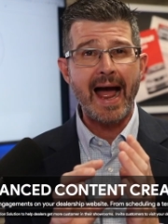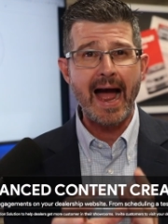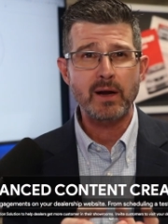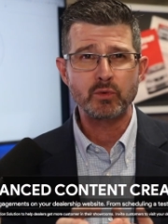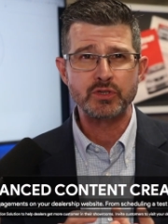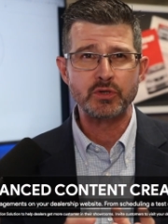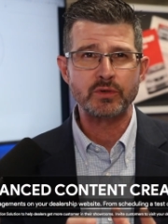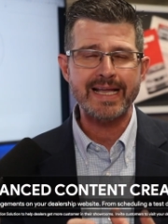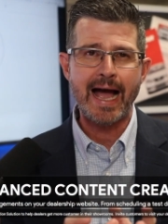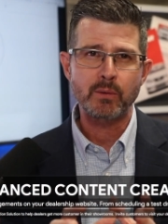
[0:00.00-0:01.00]
I would do
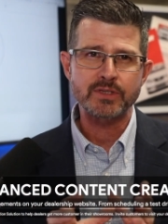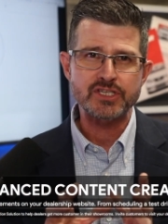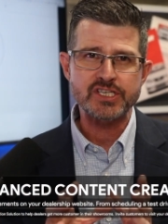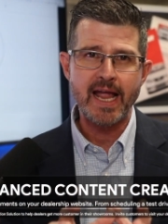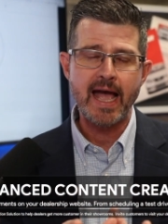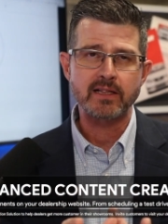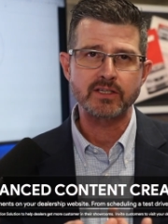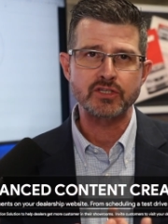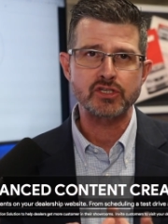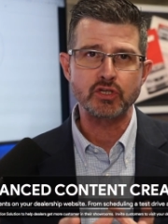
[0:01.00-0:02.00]
is I would
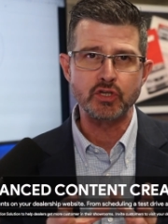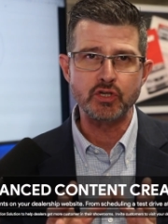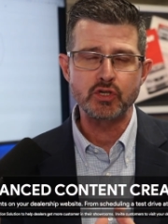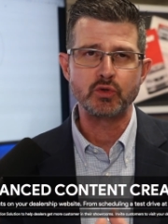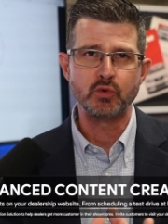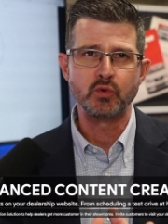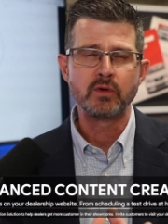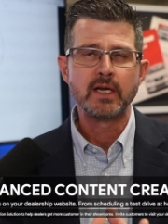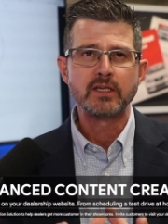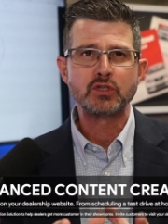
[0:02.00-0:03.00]
challenge you
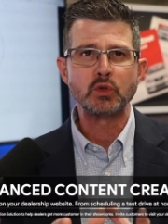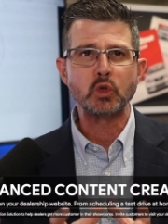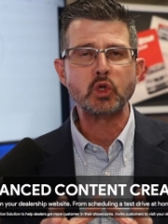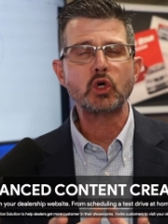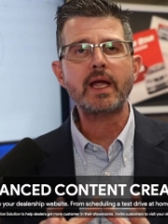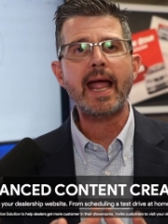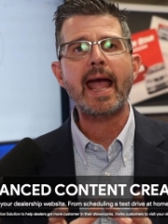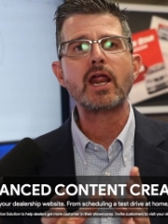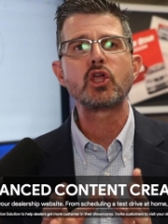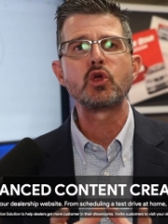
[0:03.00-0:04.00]
to look
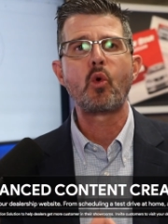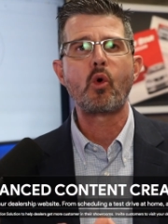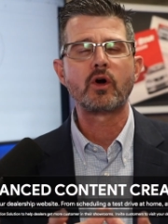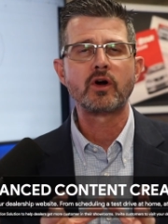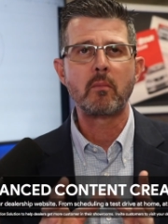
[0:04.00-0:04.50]
at your